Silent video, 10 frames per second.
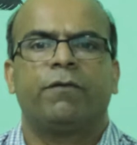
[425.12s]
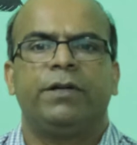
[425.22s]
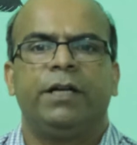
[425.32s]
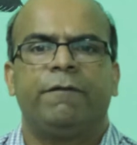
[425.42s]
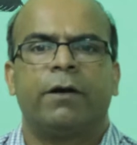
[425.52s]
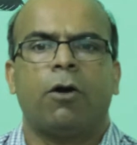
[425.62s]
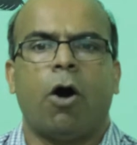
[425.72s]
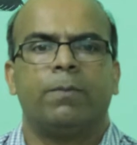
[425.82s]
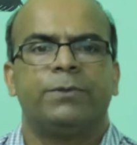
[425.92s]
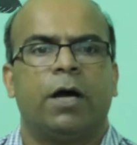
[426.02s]
of
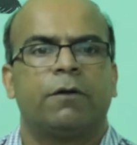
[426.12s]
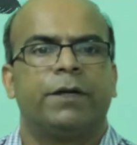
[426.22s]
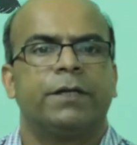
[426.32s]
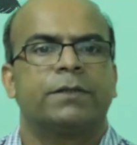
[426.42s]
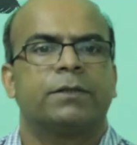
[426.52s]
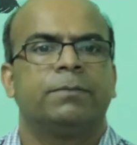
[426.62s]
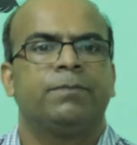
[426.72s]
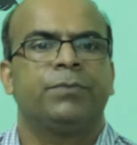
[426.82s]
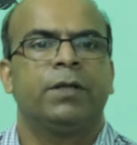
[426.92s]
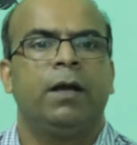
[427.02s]
different observers,
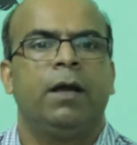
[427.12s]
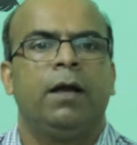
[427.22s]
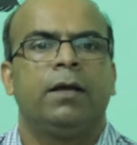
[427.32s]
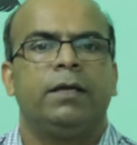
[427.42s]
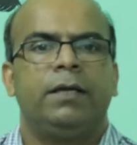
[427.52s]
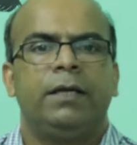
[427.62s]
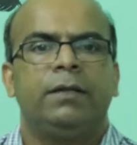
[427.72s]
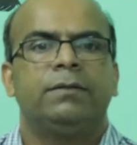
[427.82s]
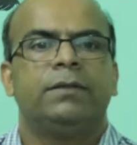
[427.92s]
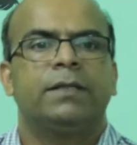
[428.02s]

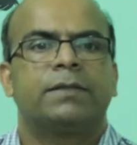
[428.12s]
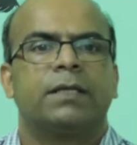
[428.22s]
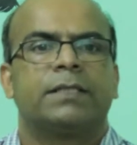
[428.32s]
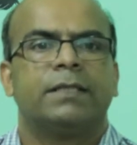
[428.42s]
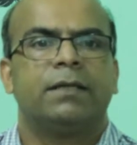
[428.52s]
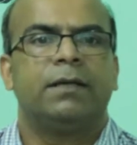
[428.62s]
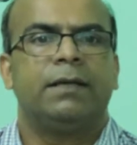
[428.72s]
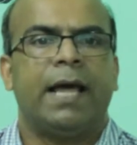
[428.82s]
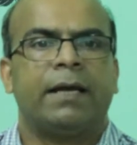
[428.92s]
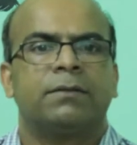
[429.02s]
this
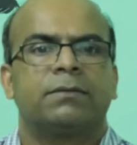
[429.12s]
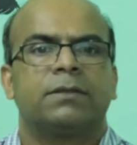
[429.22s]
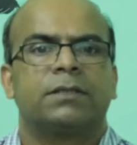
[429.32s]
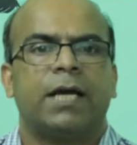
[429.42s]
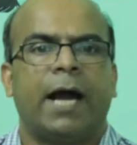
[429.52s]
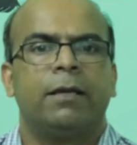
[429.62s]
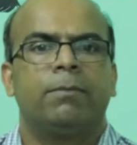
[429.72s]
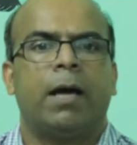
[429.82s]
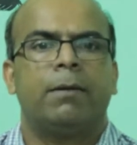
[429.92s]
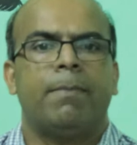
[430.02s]
length,
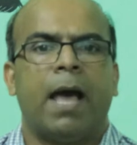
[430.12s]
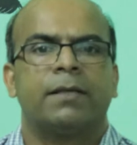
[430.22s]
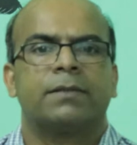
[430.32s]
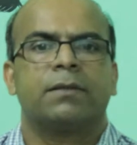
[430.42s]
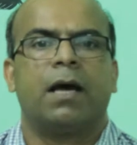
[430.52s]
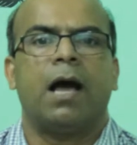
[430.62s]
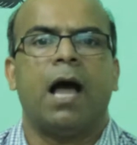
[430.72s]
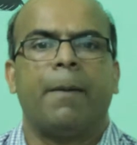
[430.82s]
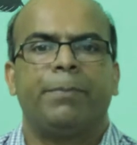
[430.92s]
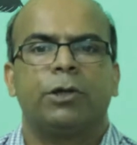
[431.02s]
time and mass
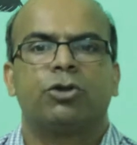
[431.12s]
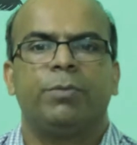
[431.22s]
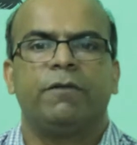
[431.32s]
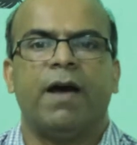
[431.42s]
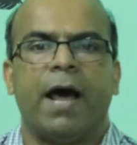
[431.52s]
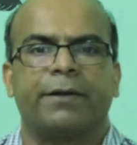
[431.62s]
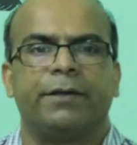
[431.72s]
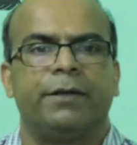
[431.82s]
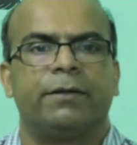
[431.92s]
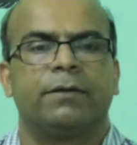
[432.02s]
appear to be
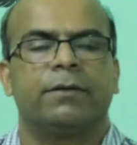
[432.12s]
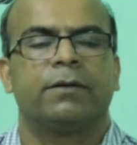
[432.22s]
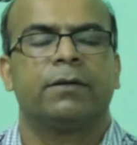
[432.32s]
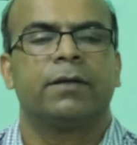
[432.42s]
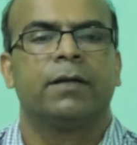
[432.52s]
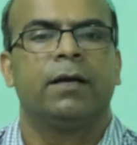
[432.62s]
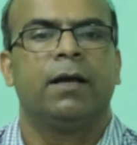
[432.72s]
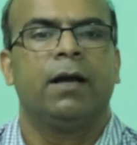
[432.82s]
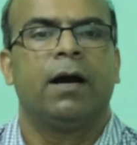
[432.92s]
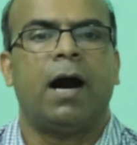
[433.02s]
varying.
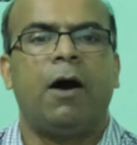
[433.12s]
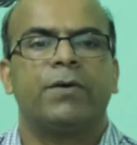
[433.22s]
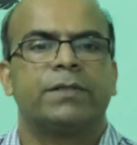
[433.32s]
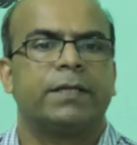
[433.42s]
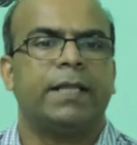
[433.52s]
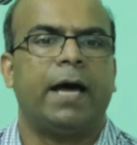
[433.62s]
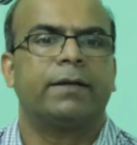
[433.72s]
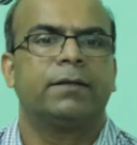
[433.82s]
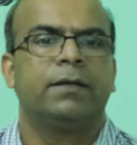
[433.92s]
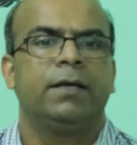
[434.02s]
How is it that?